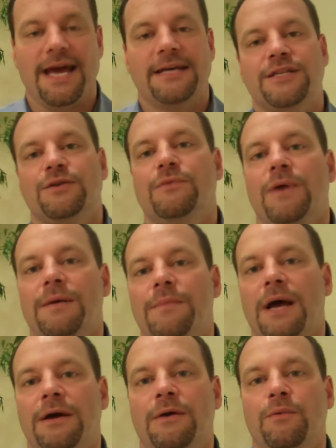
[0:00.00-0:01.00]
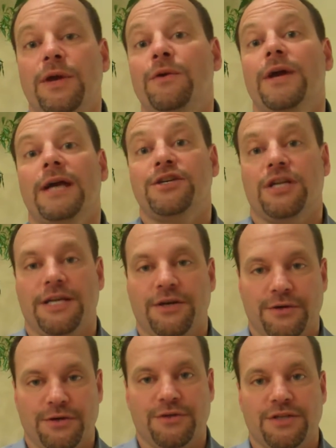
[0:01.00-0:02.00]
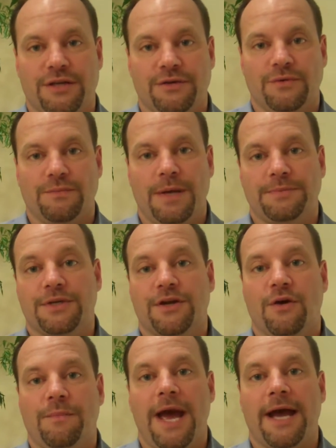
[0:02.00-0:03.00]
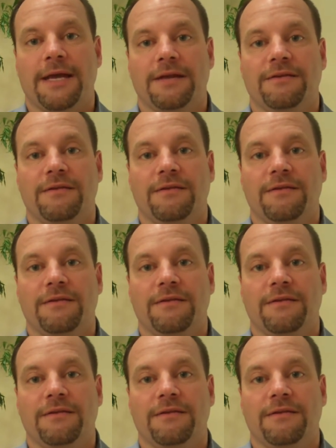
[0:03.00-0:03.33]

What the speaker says: Yeah, so we were actually introduced to PepsiCo back